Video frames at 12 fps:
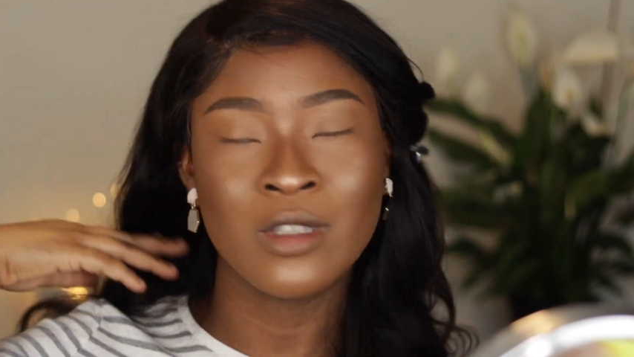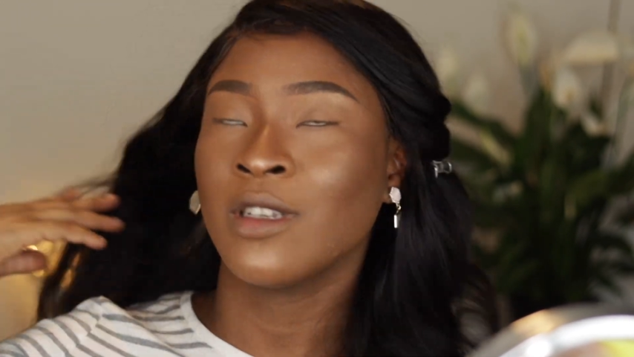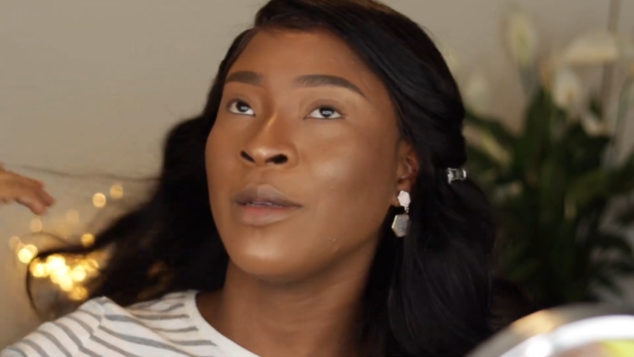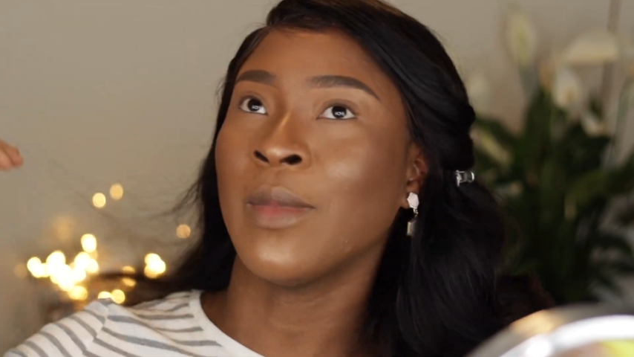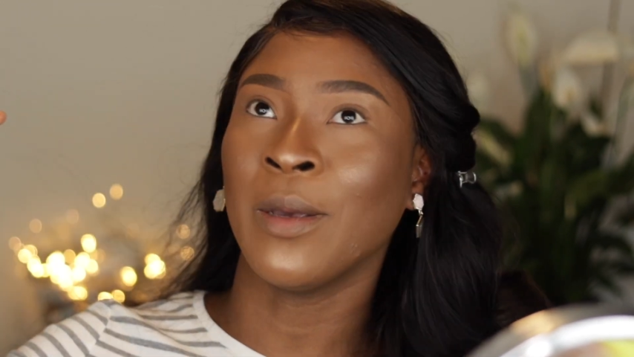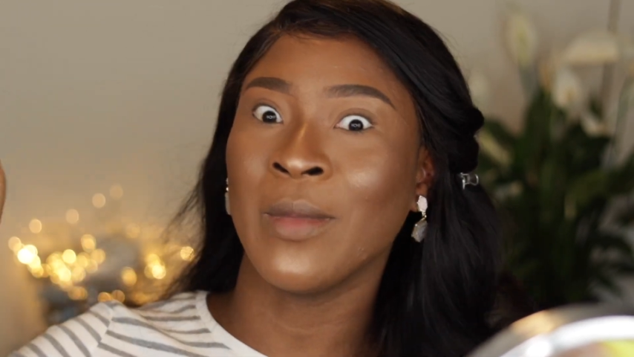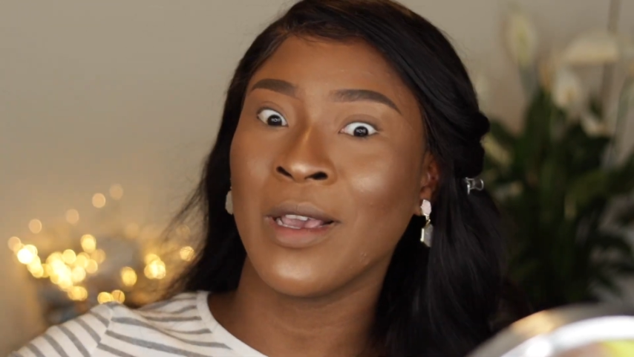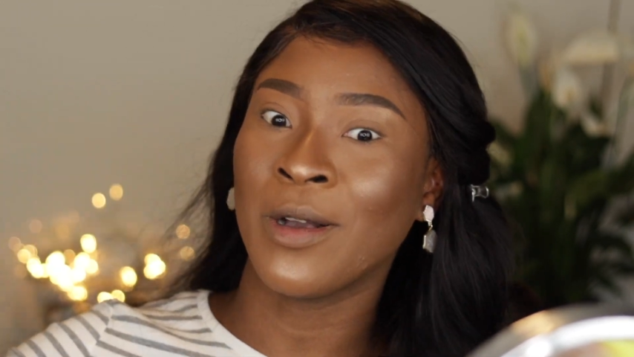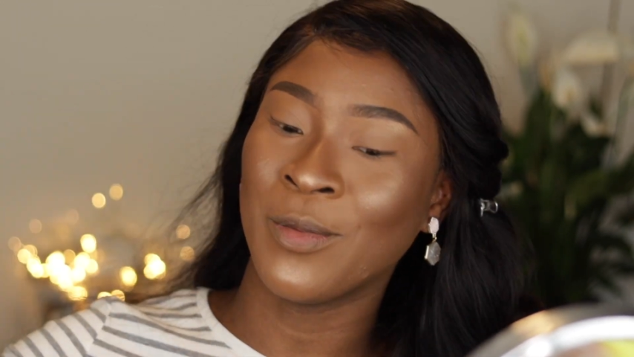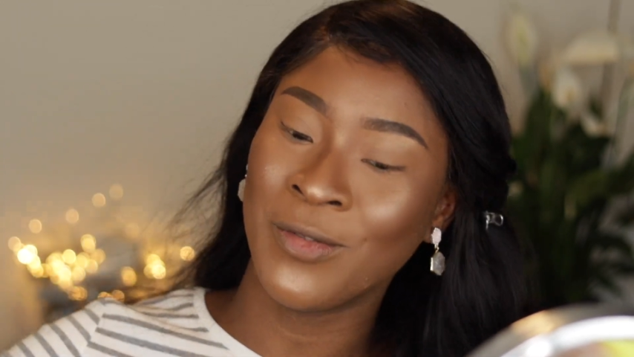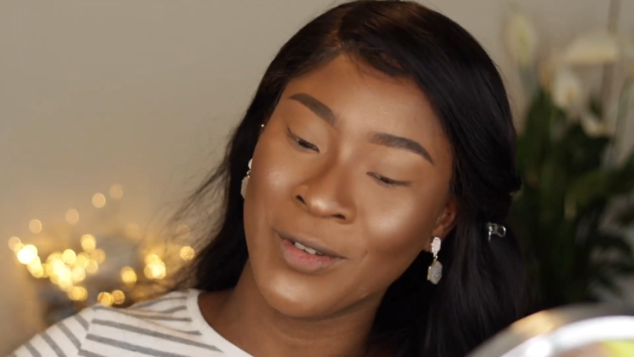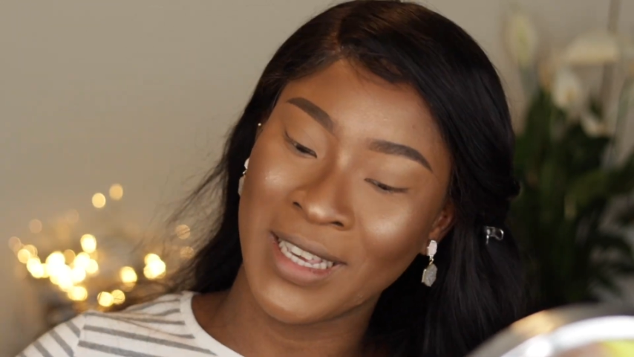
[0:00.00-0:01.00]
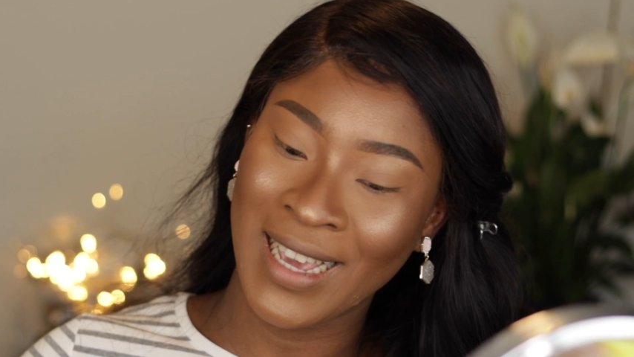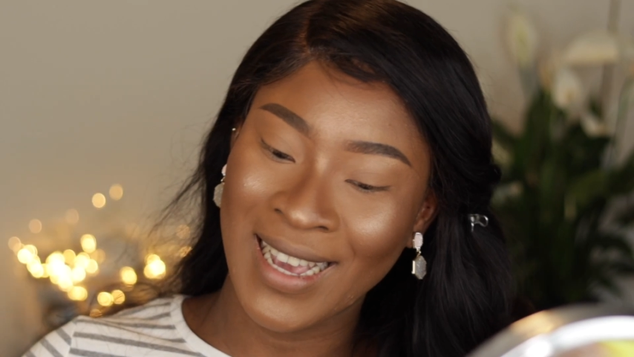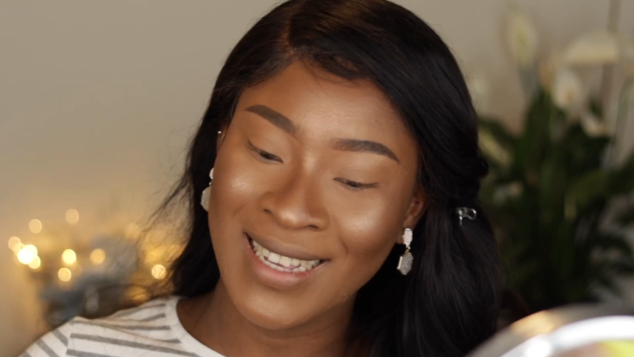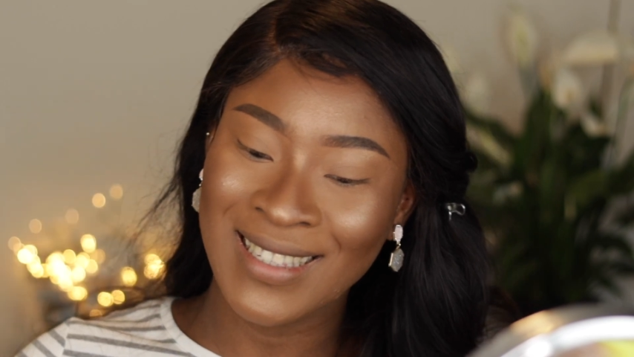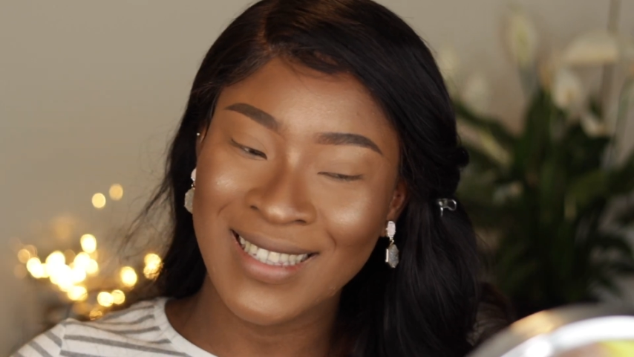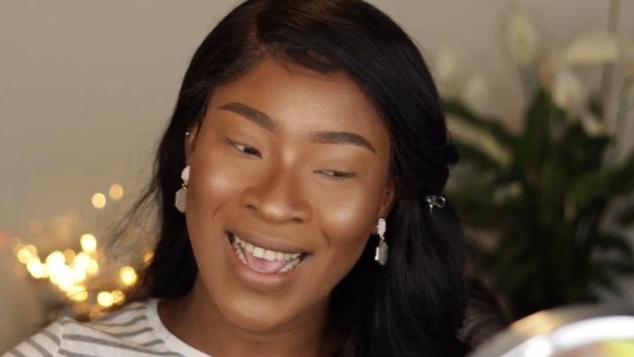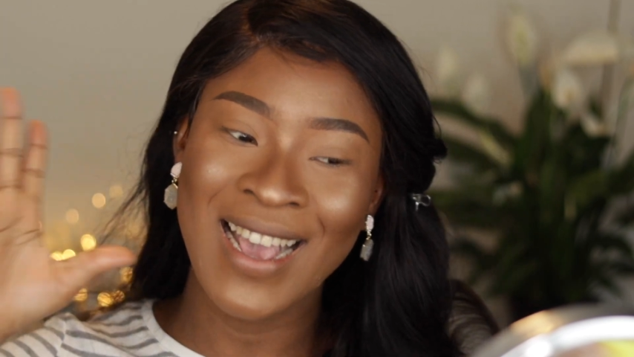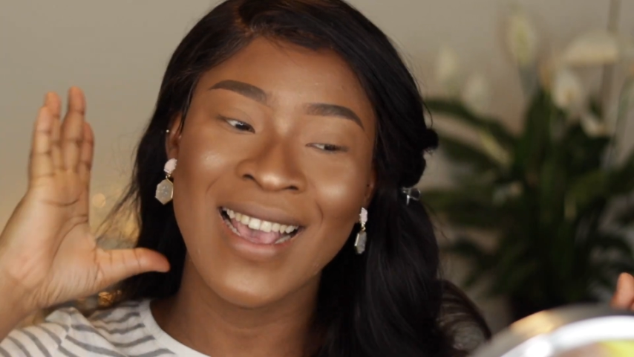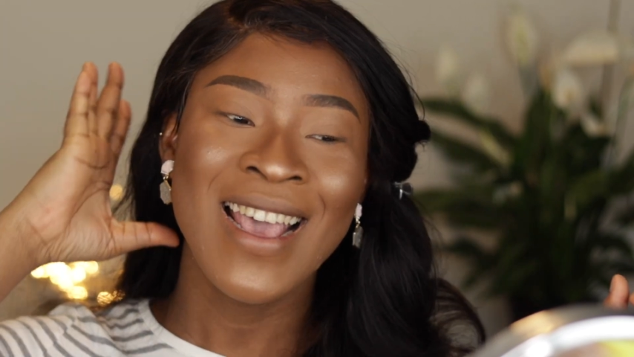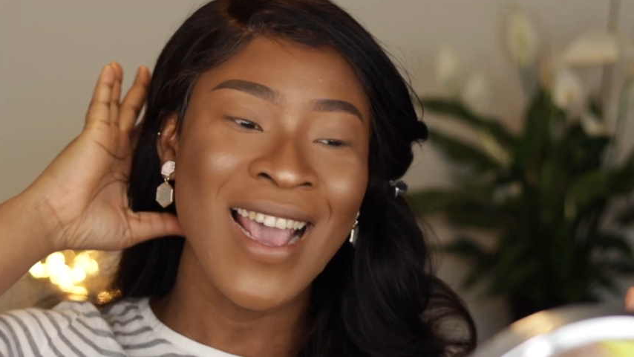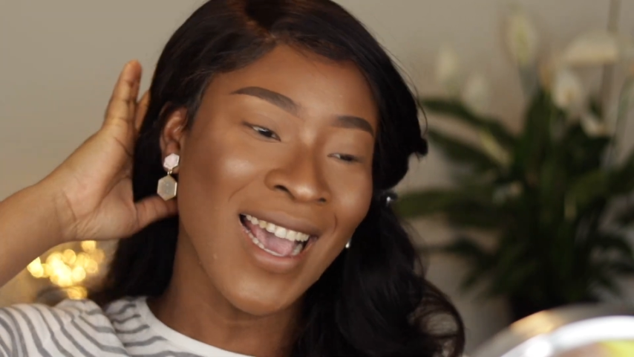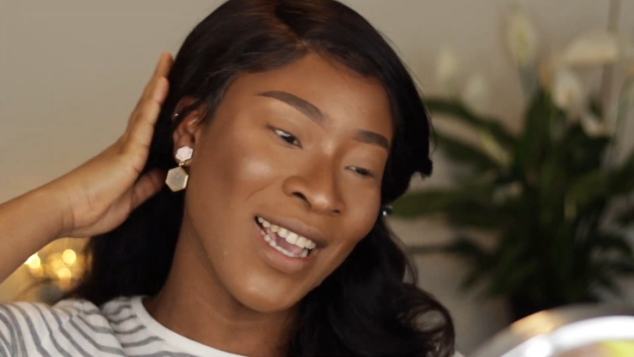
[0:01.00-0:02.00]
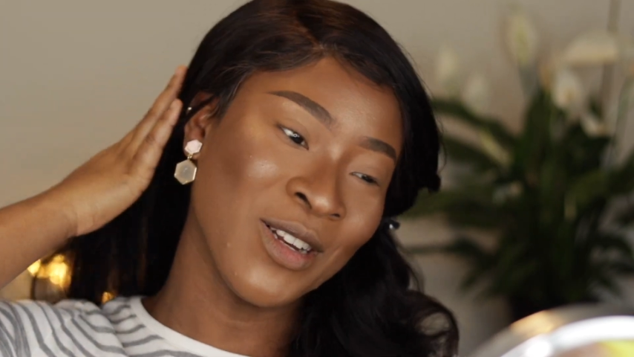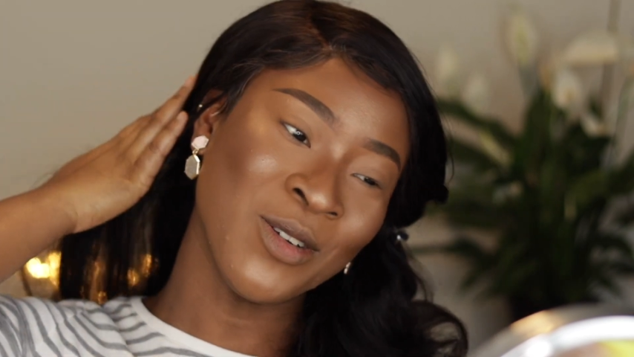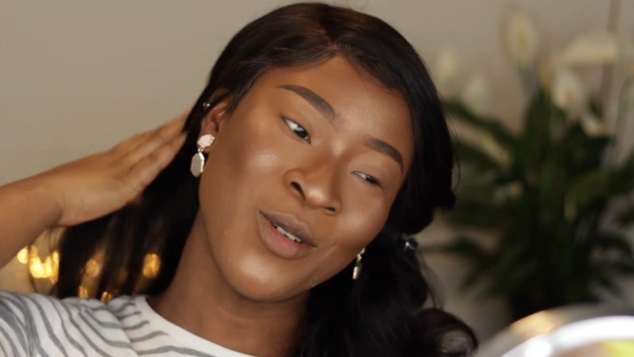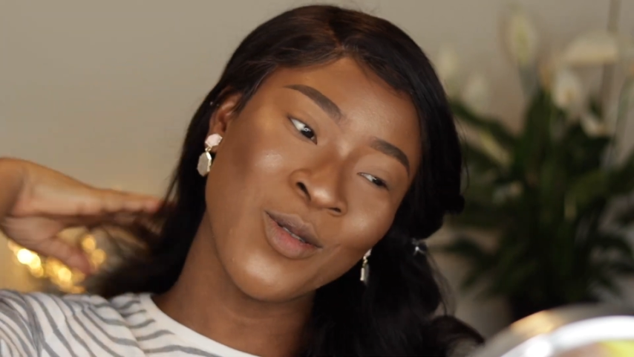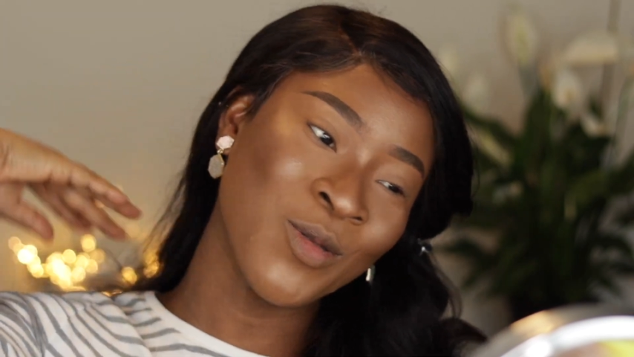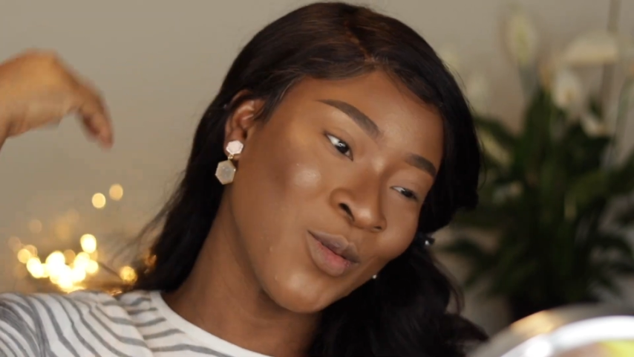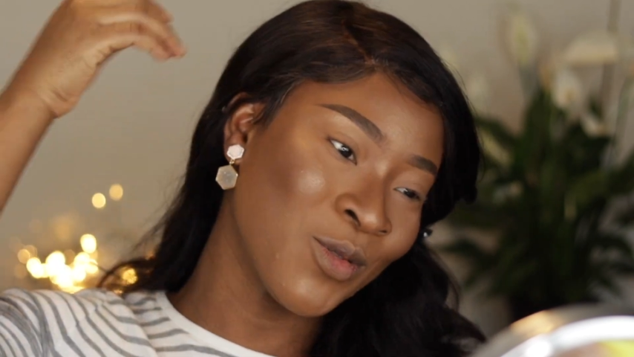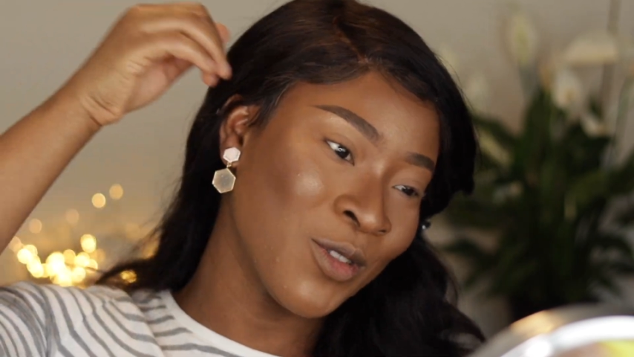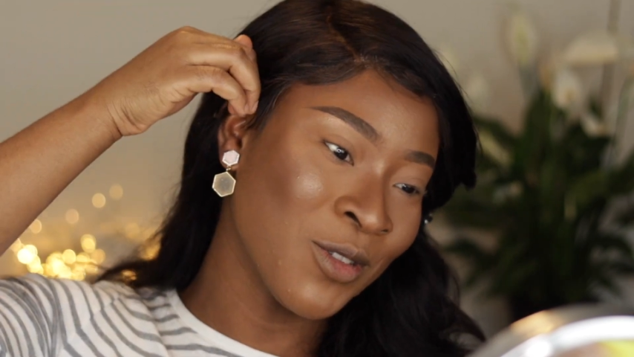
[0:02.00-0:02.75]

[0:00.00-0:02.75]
doing my makeup for years, I know,